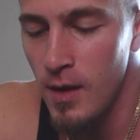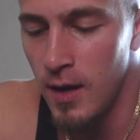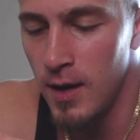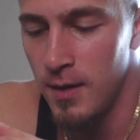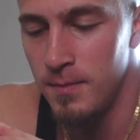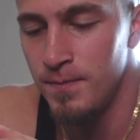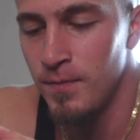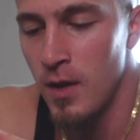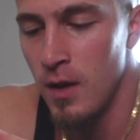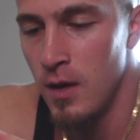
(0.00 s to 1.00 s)

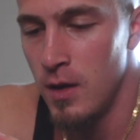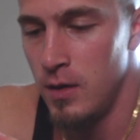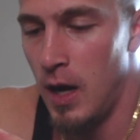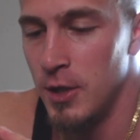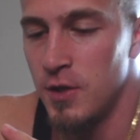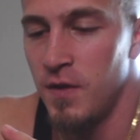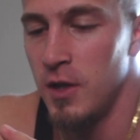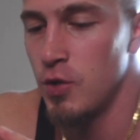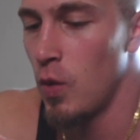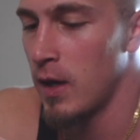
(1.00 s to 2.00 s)
I just
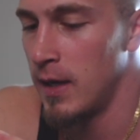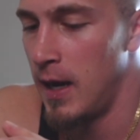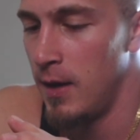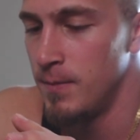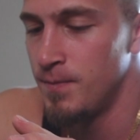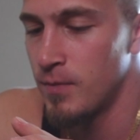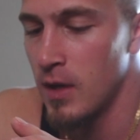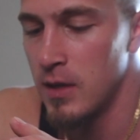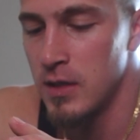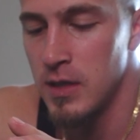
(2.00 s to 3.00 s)
finished working out,
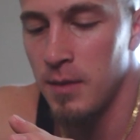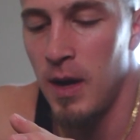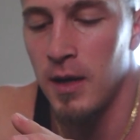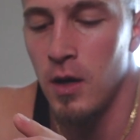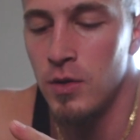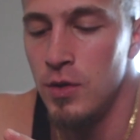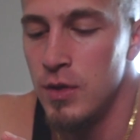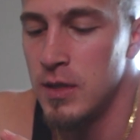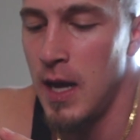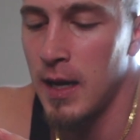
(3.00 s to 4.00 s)
and this is like my go-to
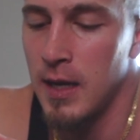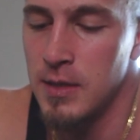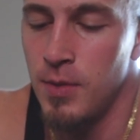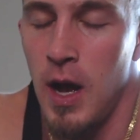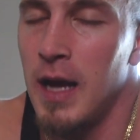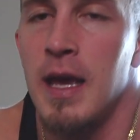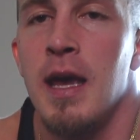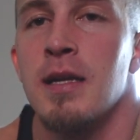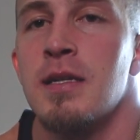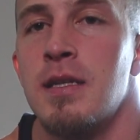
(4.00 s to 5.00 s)
snack as a. I
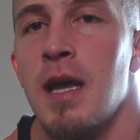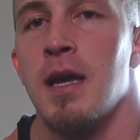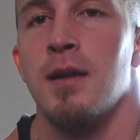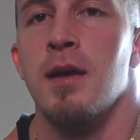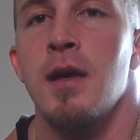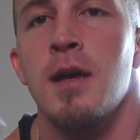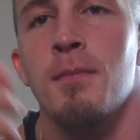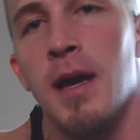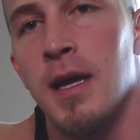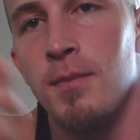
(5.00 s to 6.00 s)
can't stand
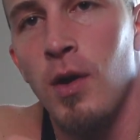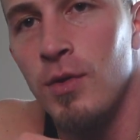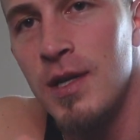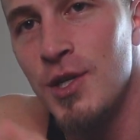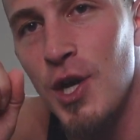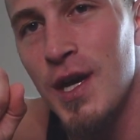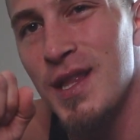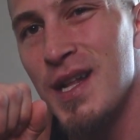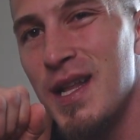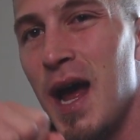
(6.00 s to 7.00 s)
making a protein shake
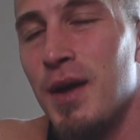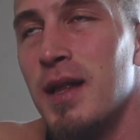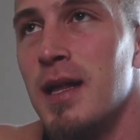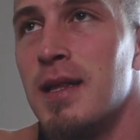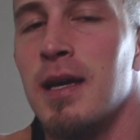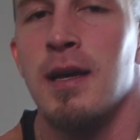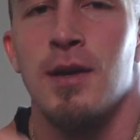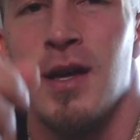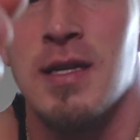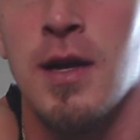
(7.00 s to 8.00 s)
and then downing that thing. You
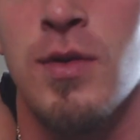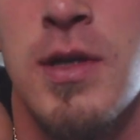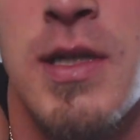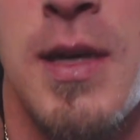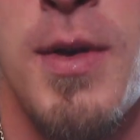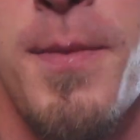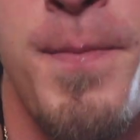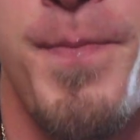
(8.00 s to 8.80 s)
guys can't really see me.